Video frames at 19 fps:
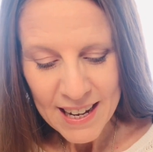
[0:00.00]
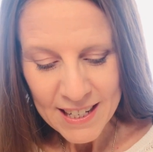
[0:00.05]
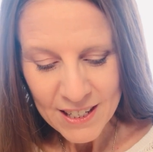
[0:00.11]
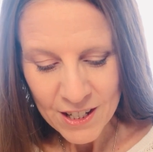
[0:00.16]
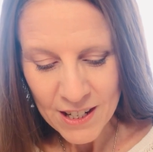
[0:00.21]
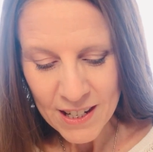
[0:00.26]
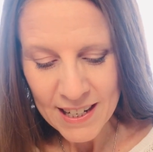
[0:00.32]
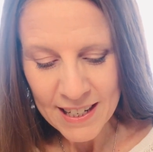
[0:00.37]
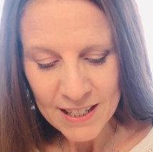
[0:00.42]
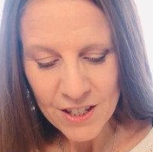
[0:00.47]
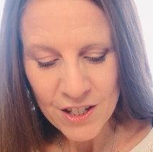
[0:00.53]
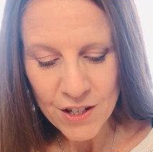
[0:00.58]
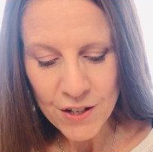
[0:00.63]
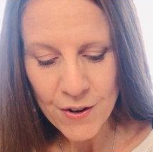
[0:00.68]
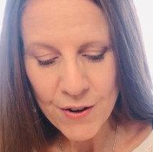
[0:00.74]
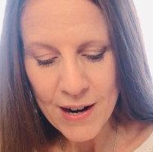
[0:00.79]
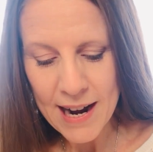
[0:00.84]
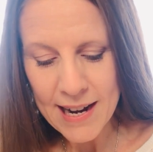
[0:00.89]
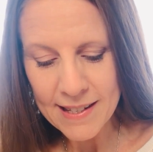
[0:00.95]
It just
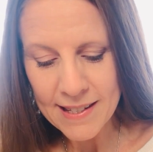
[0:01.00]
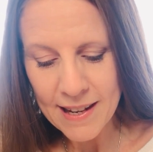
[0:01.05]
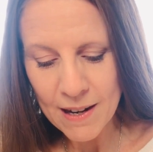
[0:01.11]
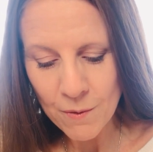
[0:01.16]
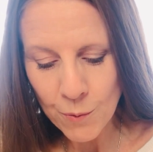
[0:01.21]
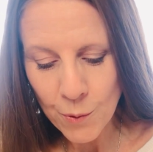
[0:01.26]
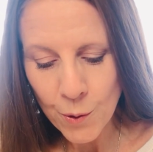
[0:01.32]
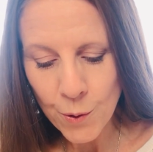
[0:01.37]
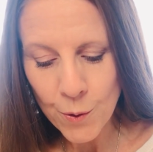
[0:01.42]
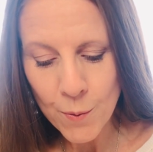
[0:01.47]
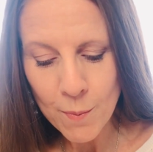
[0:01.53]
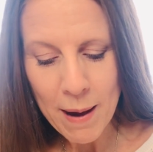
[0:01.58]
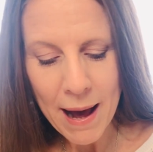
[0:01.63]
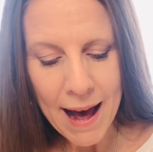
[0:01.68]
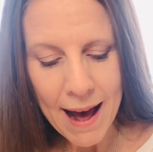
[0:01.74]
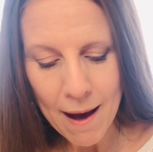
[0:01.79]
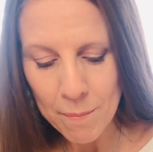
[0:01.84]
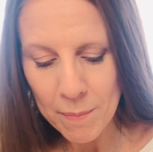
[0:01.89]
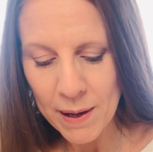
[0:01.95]
creates that warm,
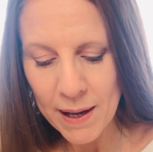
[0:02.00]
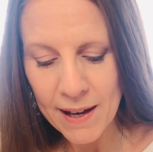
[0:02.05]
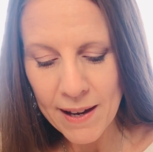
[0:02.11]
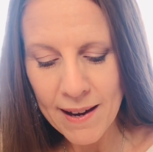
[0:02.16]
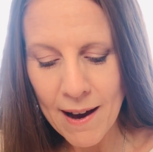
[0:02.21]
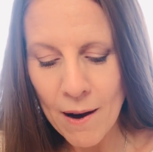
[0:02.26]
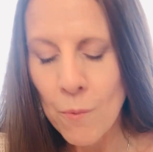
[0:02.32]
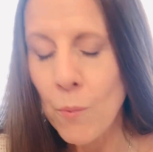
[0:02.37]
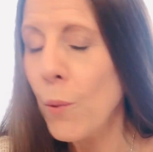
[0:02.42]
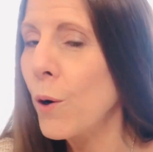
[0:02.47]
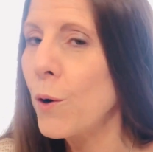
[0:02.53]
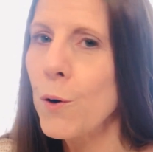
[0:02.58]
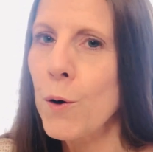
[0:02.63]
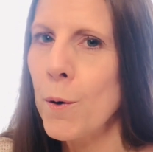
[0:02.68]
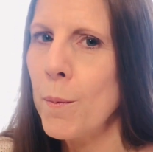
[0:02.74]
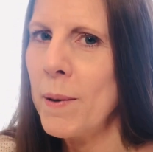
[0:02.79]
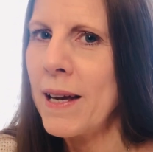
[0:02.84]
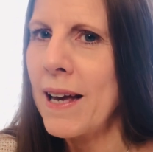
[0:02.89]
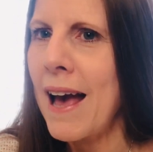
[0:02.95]
happy, and
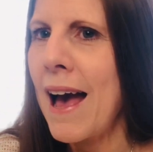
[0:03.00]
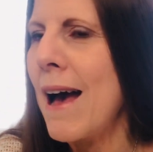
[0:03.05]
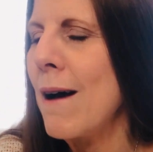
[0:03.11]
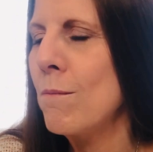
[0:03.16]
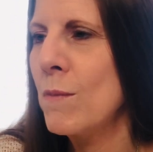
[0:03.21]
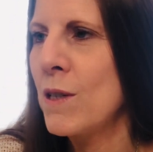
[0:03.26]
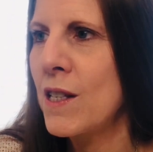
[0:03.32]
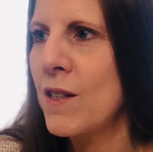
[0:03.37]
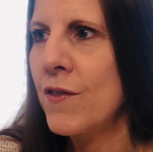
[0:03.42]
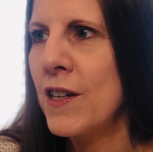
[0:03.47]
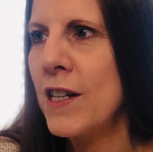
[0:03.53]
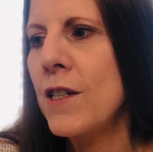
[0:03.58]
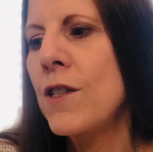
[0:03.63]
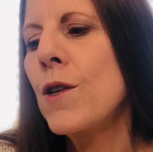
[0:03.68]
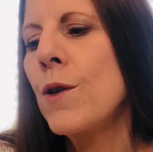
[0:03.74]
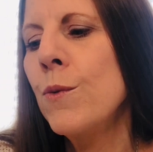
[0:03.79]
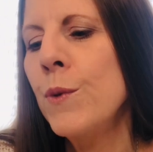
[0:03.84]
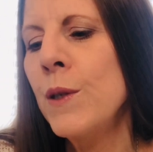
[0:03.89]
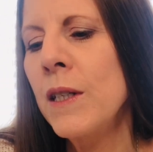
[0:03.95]
welcoming atmosphere.
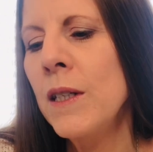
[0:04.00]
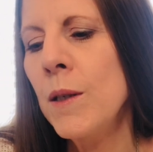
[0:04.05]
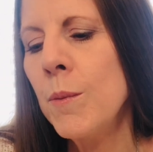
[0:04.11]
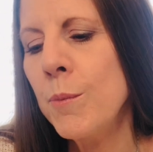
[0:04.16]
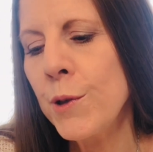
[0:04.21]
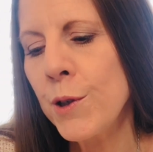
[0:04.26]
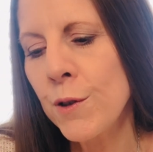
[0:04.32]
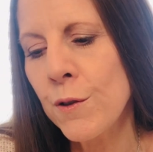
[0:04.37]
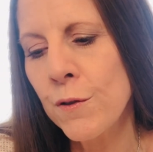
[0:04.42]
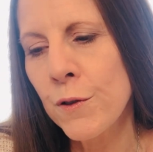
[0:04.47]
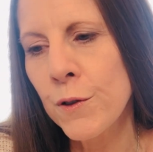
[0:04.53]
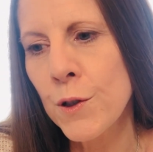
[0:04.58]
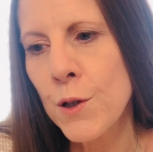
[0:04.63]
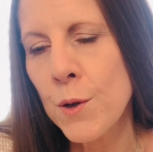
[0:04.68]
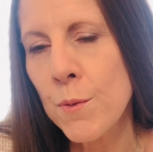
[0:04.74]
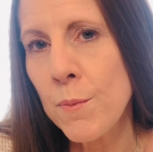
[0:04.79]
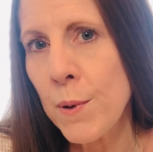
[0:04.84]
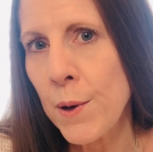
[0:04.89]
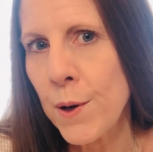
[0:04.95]
So really beautiful to
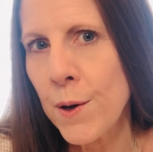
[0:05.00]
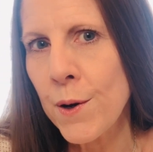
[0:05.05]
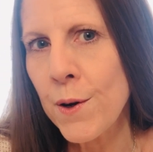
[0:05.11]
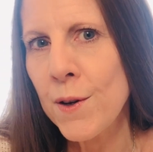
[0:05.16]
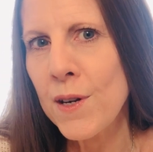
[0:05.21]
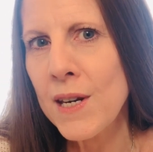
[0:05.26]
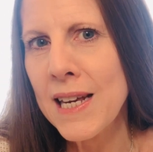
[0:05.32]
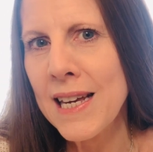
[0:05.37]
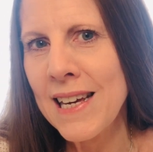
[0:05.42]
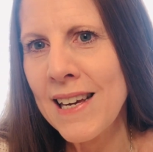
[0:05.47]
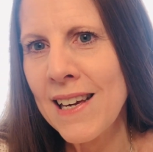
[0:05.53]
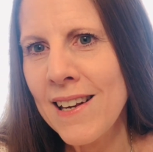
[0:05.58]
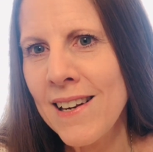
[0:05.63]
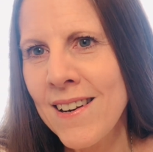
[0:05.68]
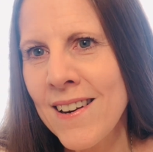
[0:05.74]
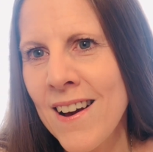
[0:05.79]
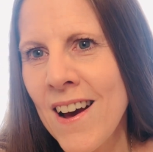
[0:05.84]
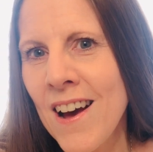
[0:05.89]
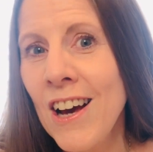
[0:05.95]
burn
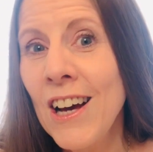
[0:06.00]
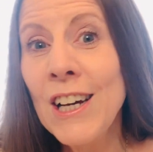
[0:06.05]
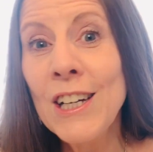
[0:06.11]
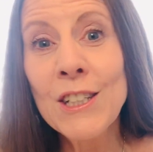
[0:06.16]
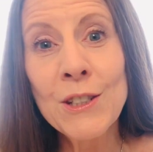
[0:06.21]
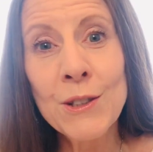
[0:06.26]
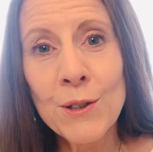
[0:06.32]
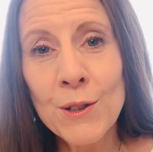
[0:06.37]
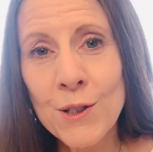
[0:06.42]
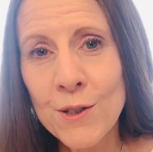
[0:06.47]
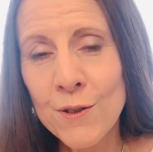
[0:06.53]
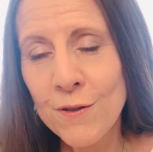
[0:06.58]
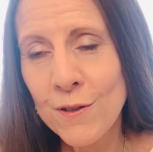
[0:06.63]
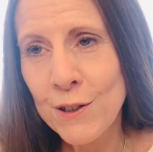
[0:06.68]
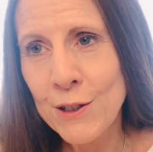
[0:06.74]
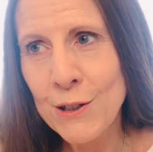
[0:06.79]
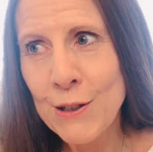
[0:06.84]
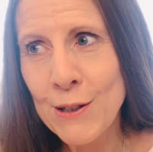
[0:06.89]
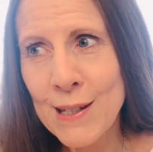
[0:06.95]
in your
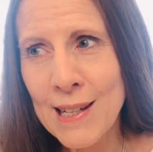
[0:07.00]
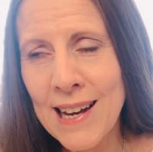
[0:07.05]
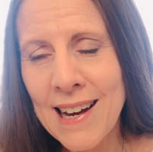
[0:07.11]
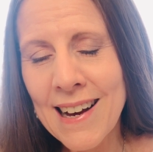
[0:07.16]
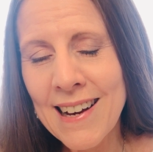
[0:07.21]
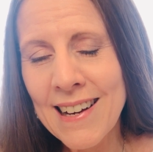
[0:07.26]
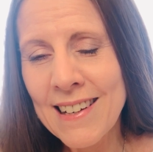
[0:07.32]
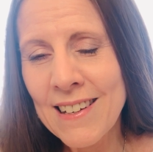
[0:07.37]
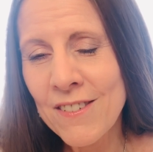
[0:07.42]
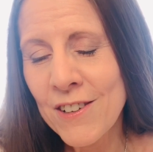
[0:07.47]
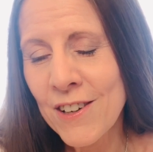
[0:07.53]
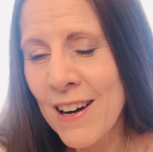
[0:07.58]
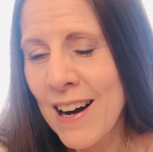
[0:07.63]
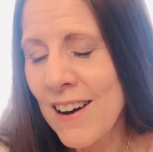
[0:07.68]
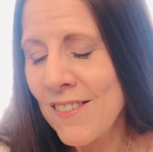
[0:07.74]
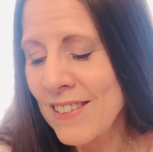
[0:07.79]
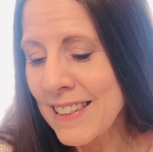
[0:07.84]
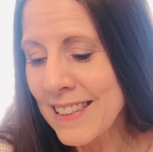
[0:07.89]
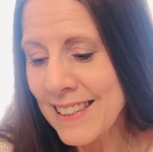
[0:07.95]
diffuser if you're
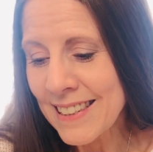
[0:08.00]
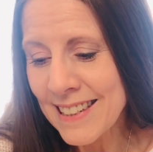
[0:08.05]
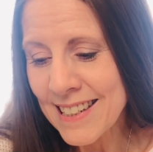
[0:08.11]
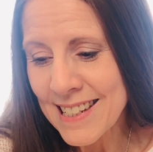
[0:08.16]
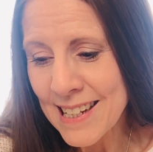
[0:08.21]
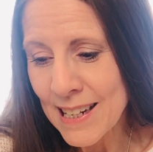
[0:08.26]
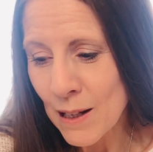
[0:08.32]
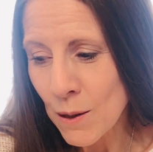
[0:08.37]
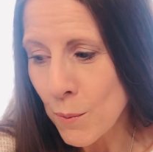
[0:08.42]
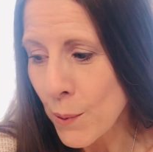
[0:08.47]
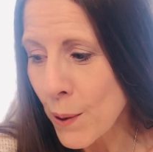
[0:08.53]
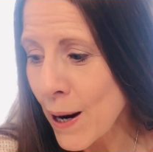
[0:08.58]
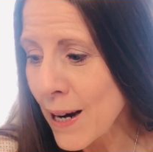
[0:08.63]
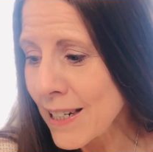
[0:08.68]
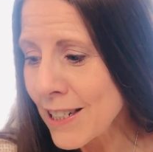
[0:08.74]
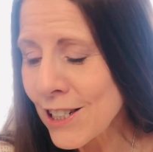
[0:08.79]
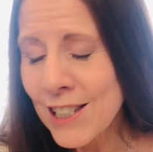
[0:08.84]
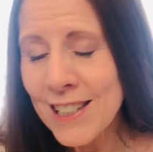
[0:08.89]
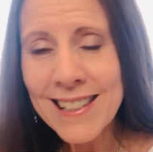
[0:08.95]
having a little
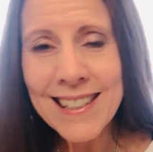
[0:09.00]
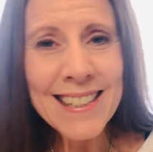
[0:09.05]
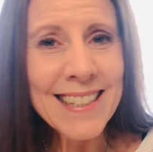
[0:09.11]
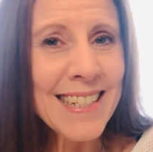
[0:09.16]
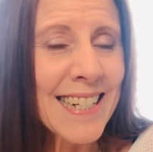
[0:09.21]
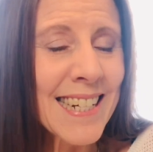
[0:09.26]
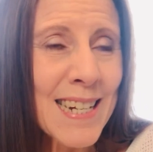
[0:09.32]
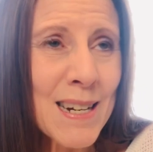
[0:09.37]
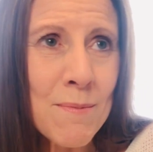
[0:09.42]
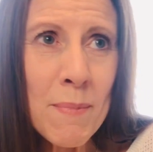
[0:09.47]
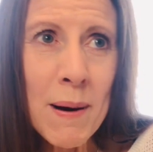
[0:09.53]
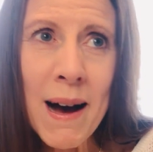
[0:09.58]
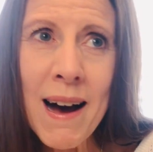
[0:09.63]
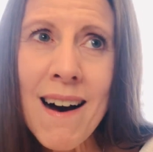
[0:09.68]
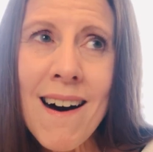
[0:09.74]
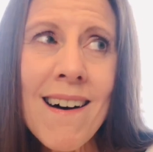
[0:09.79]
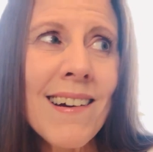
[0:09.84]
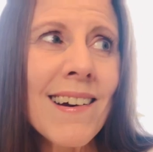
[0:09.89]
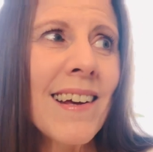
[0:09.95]
celebration, a dinner
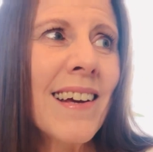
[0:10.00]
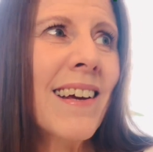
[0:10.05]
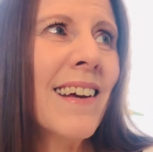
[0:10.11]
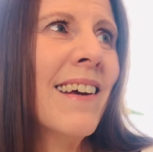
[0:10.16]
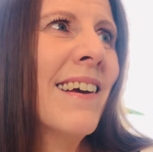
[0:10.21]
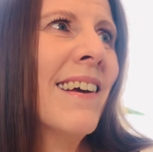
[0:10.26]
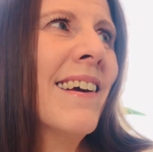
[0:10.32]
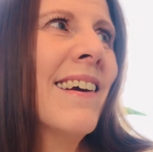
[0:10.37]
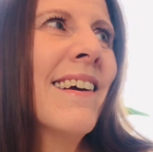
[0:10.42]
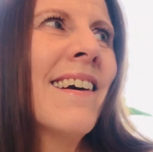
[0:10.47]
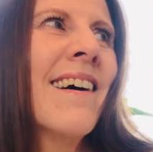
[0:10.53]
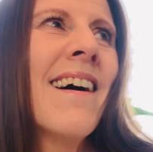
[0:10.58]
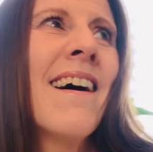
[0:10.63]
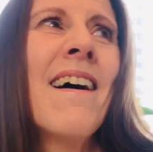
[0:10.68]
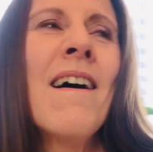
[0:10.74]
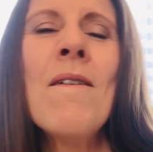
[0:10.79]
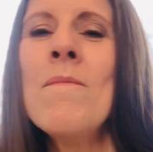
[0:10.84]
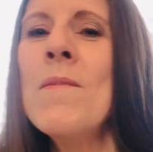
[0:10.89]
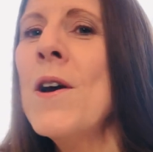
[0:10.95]
party,
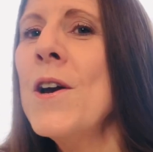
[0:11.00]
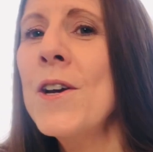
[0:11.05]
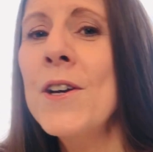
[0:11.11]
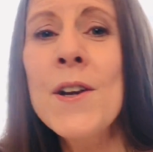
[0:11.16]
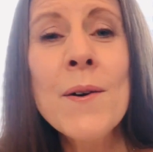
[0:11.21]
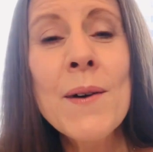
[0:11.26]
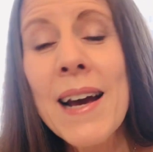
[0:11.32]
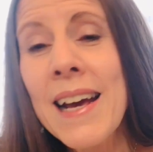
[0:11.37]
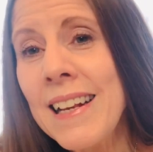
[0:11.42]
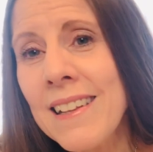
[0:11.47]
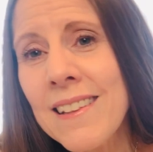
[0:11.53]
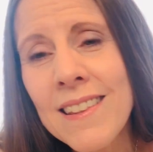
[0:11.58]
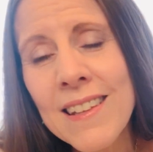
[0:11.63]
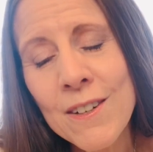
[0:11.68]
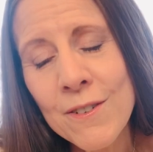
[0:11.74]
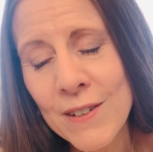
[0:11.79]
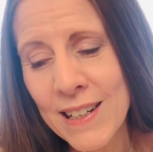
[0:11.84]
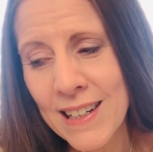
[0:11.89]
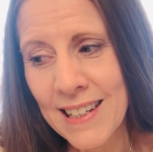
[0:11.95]

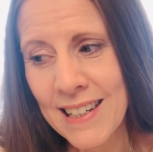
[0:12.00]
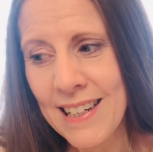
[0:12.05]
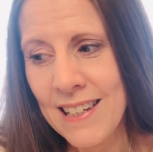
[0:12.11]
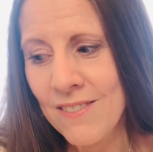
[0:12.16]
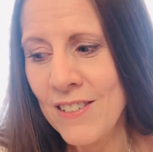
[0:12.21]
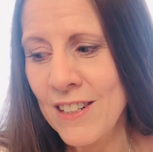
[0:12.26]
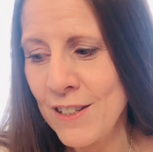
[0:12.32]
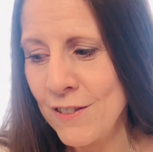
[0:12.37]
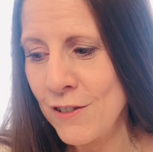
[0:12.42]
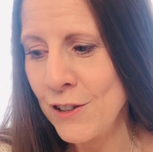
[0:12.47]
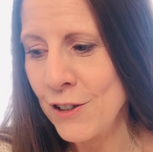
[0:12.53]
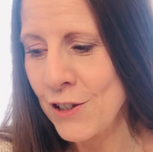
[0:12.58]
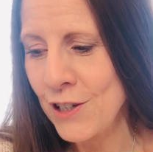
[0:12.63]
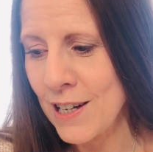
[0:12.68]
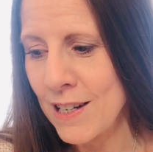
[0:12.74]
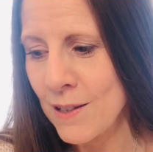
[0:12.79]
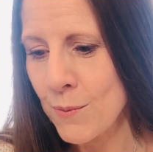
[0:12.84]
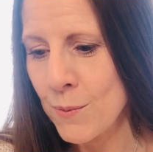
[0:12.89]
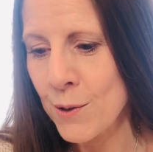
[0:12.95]
anything really, even if you
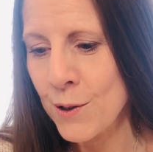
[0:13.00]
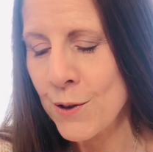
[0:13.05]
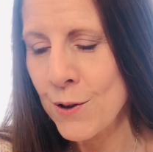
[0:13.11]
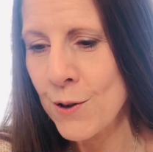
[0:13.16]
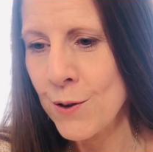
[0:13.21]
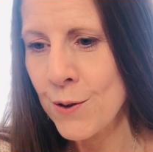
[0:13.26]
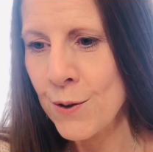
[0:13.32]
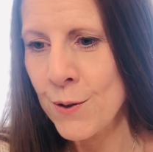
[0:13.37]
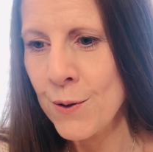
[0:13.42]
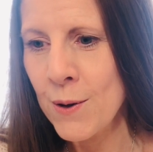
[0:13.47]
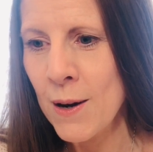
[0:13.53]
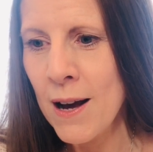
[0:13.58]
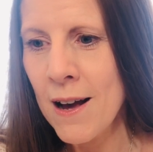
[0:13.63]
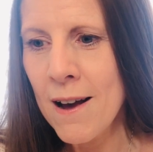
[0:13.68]
just want to